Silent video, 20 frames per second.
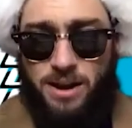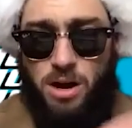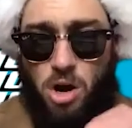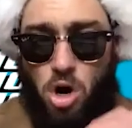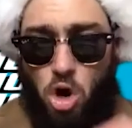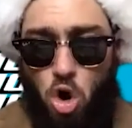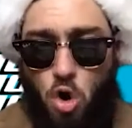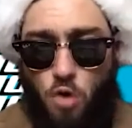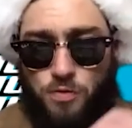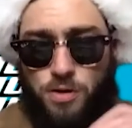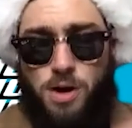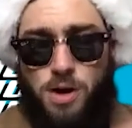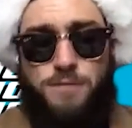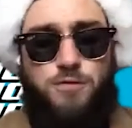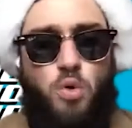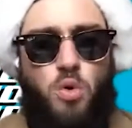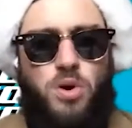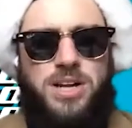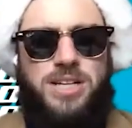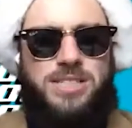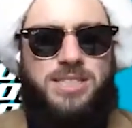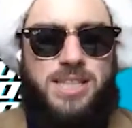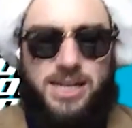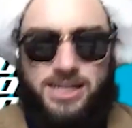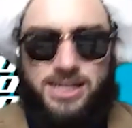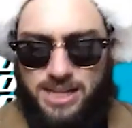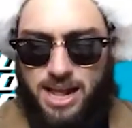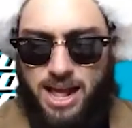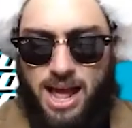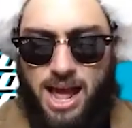Over
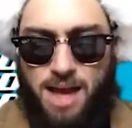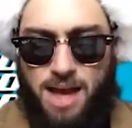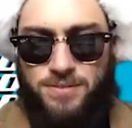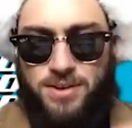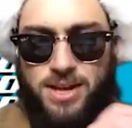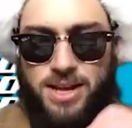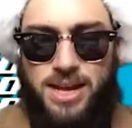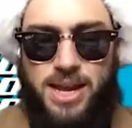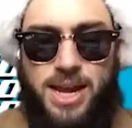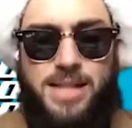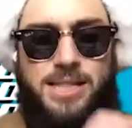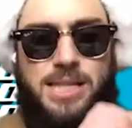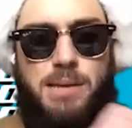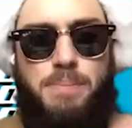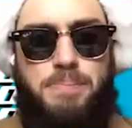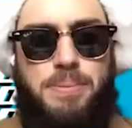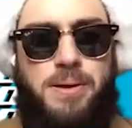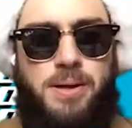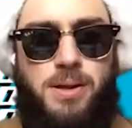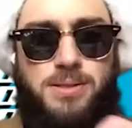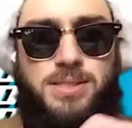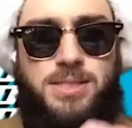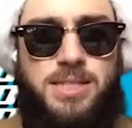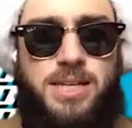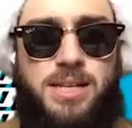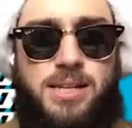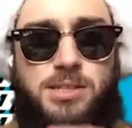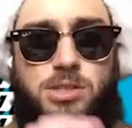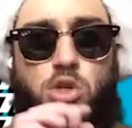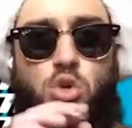46.5 in the Bills
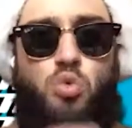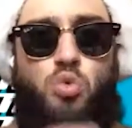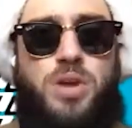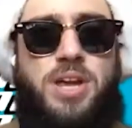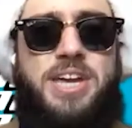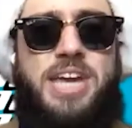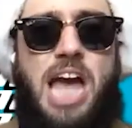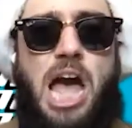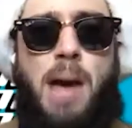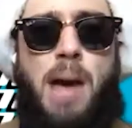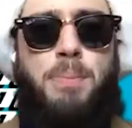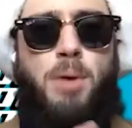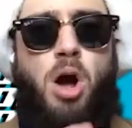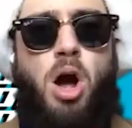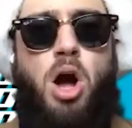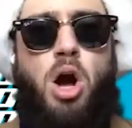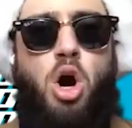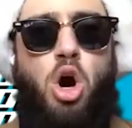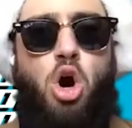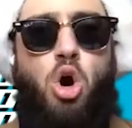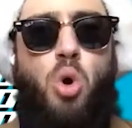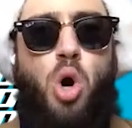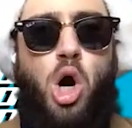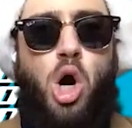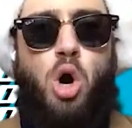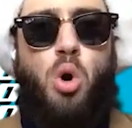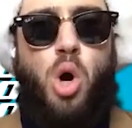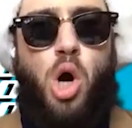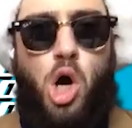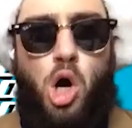Steelers. To recap our
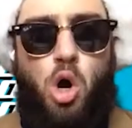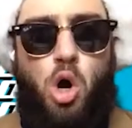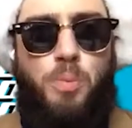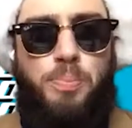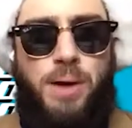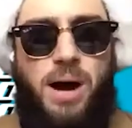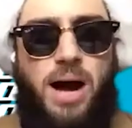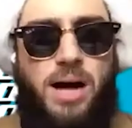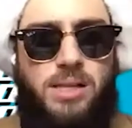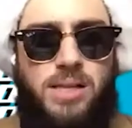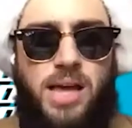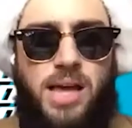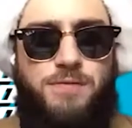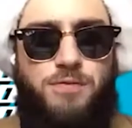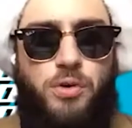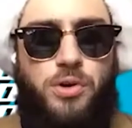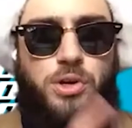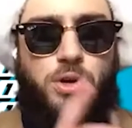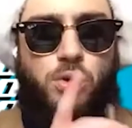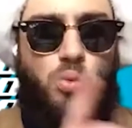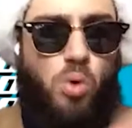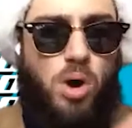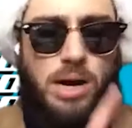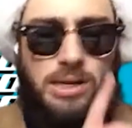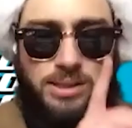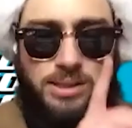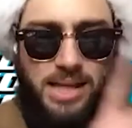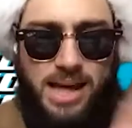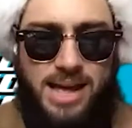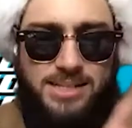ho-ho-ho parlay for you
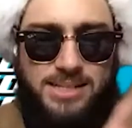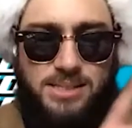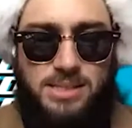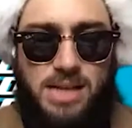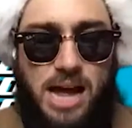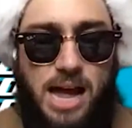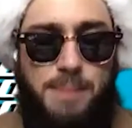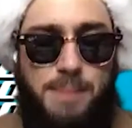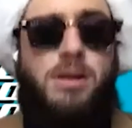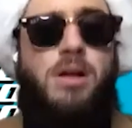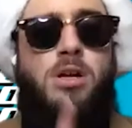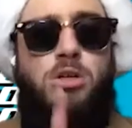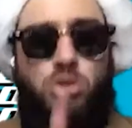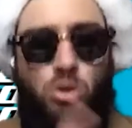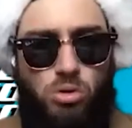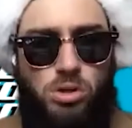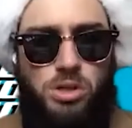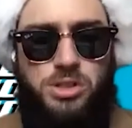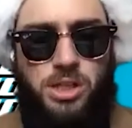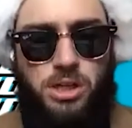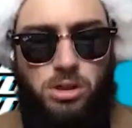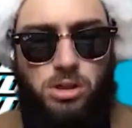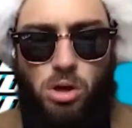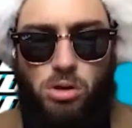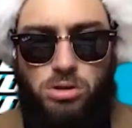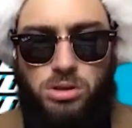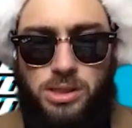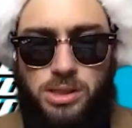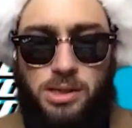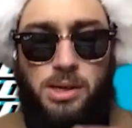one last time, so listen
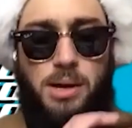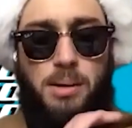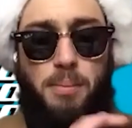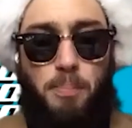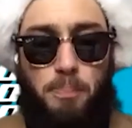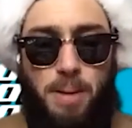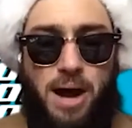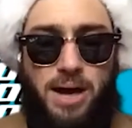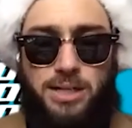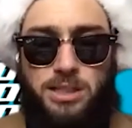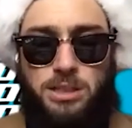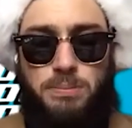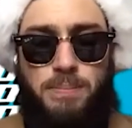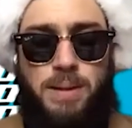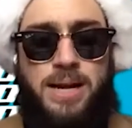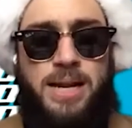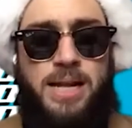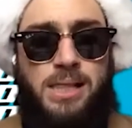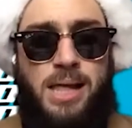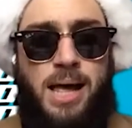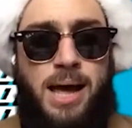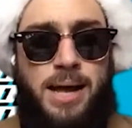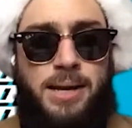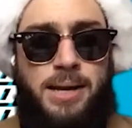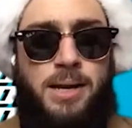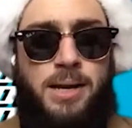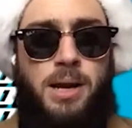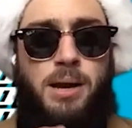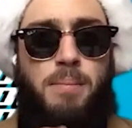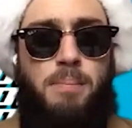closely. Bucks money line.
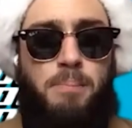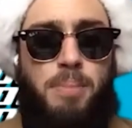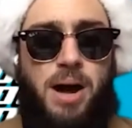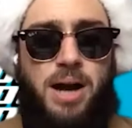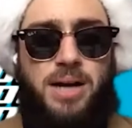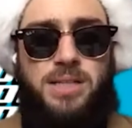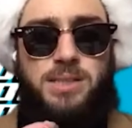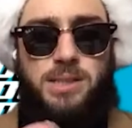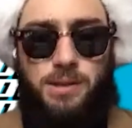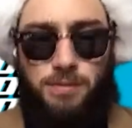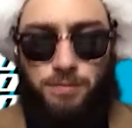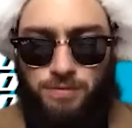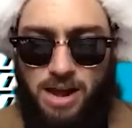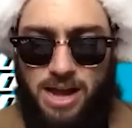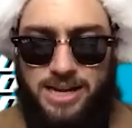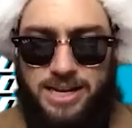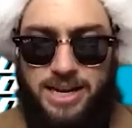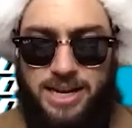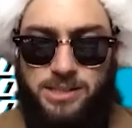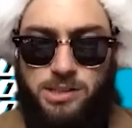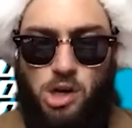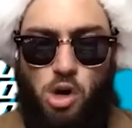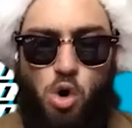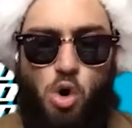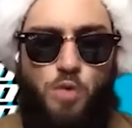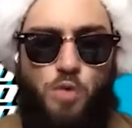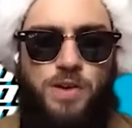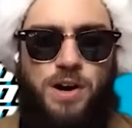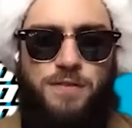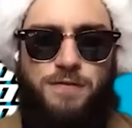Bucks Vikings
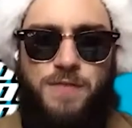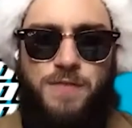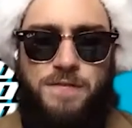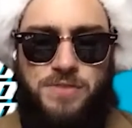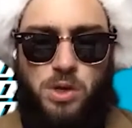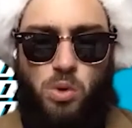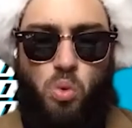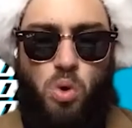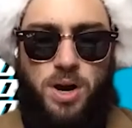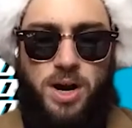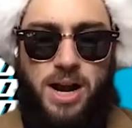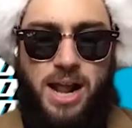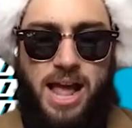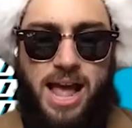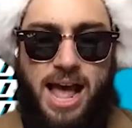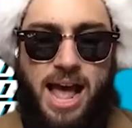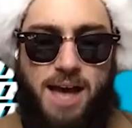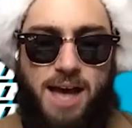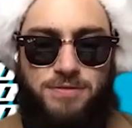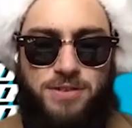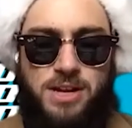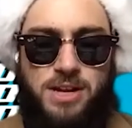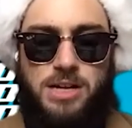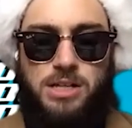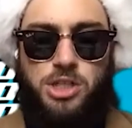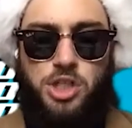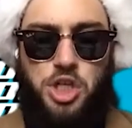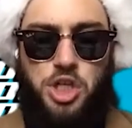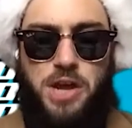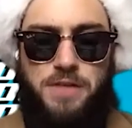over 51.5.
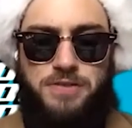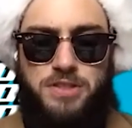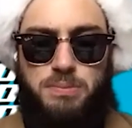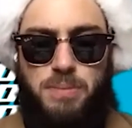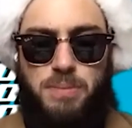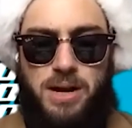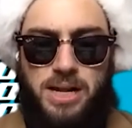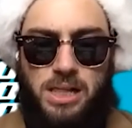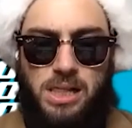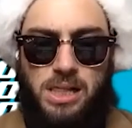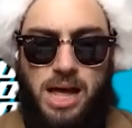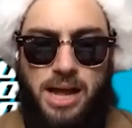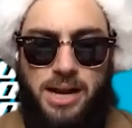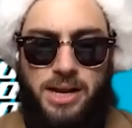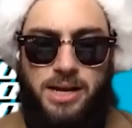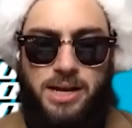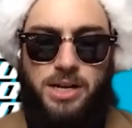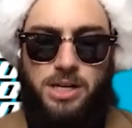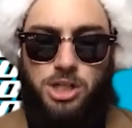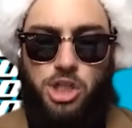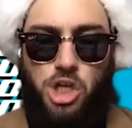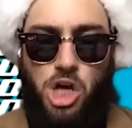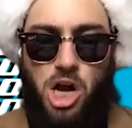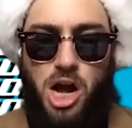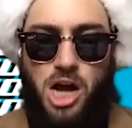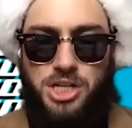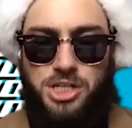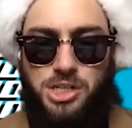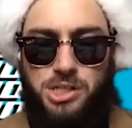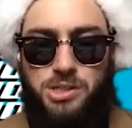Chiefs money line.
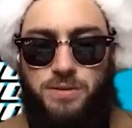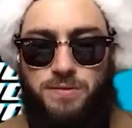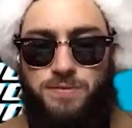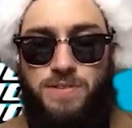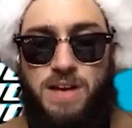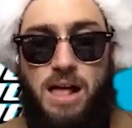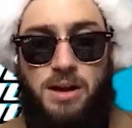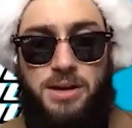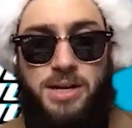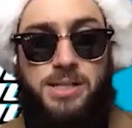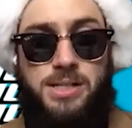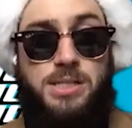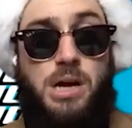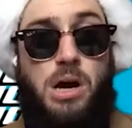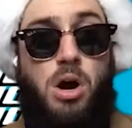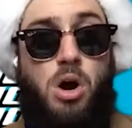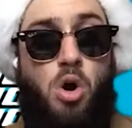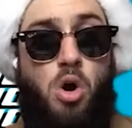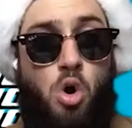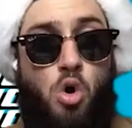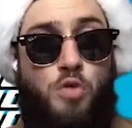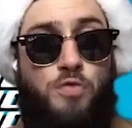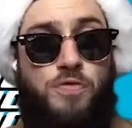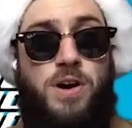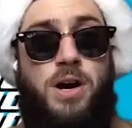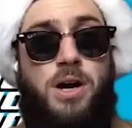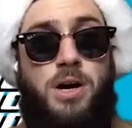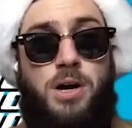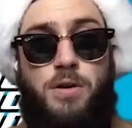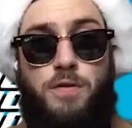Chargers Falcons
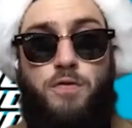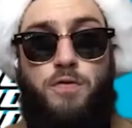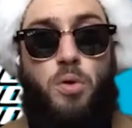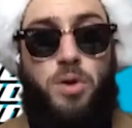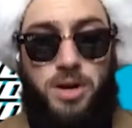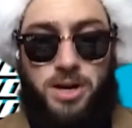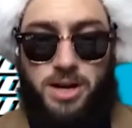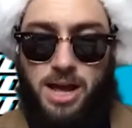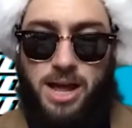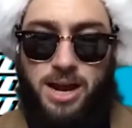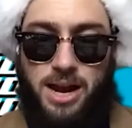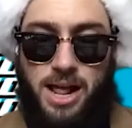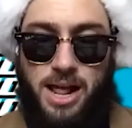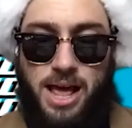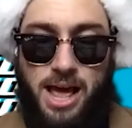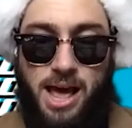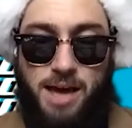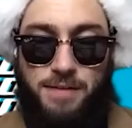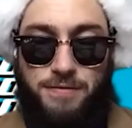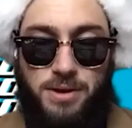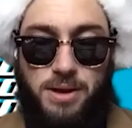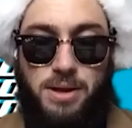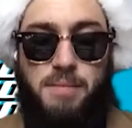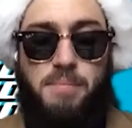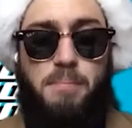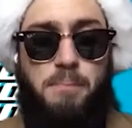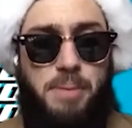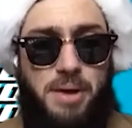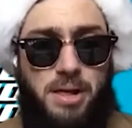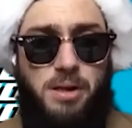over 49.5.
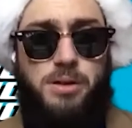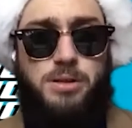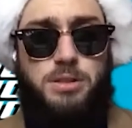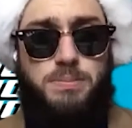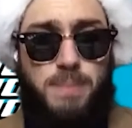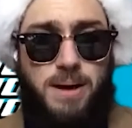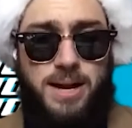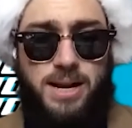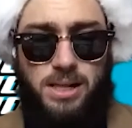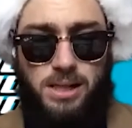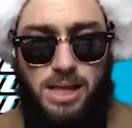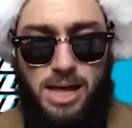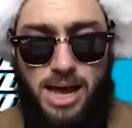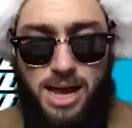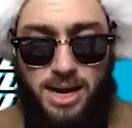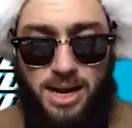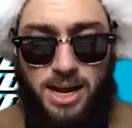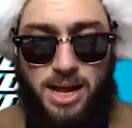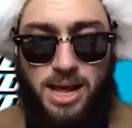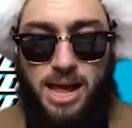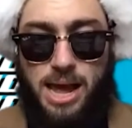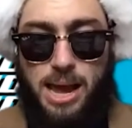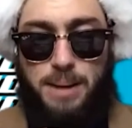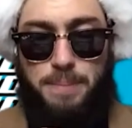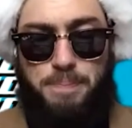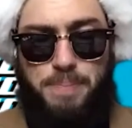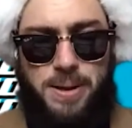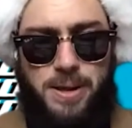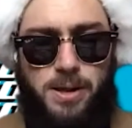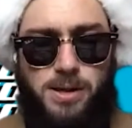Bills money line
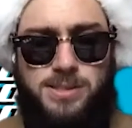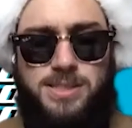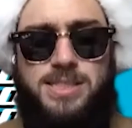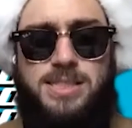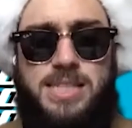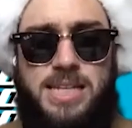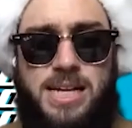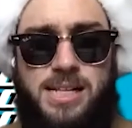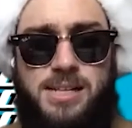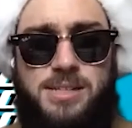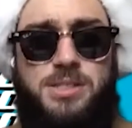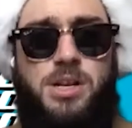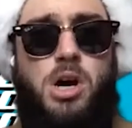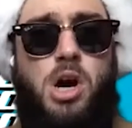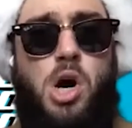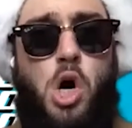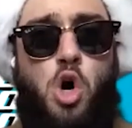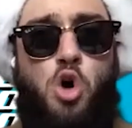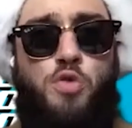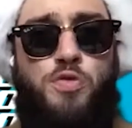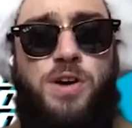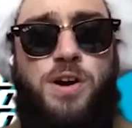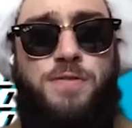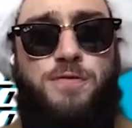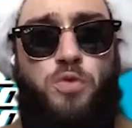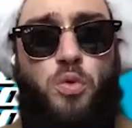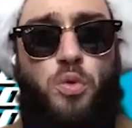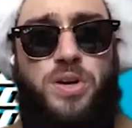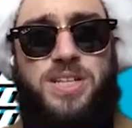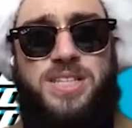and Bills Steelers over
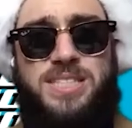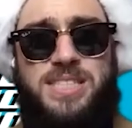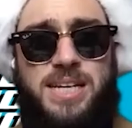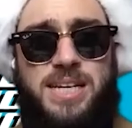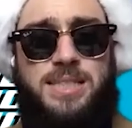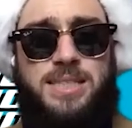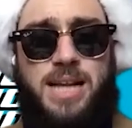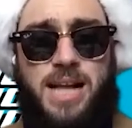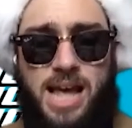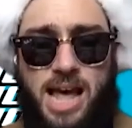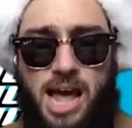46.5.